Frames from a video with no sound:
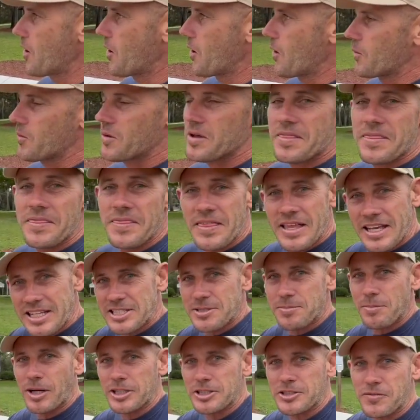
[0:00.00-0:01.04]
with
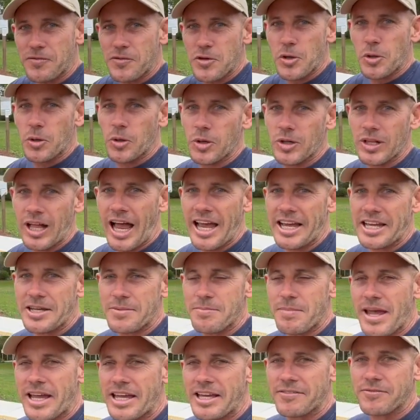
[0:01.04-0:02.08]
this much fuel, I can
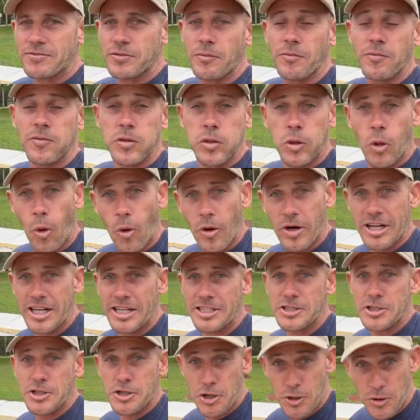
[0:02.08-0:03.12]
make it from Florida
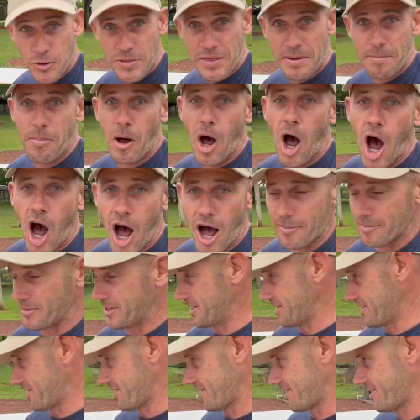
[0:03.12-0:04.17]
to the
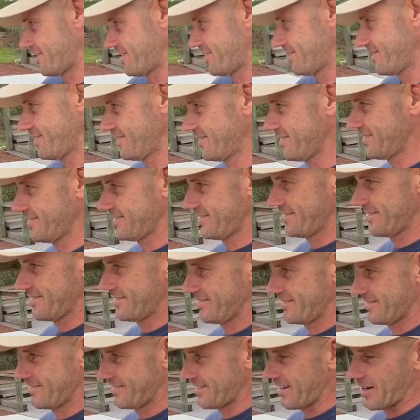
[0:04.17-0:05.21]
Bahamas.
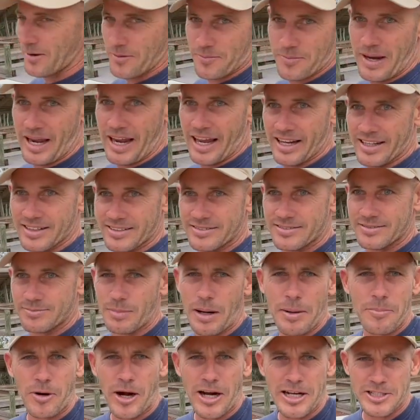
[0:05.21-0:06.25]
Oh man, my
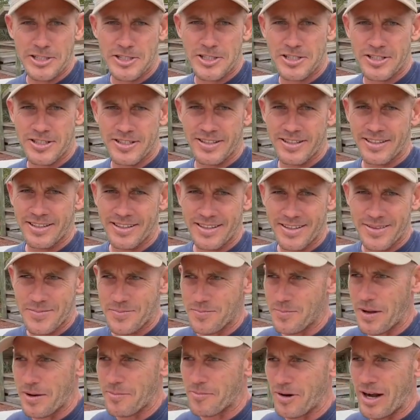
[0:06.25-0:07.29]
brain.
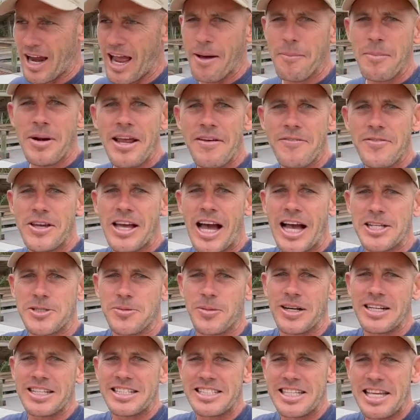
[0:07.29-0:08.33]
How many of you guys
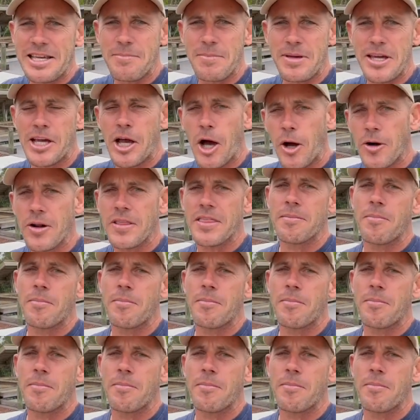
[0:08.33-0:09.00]
want to see me go to the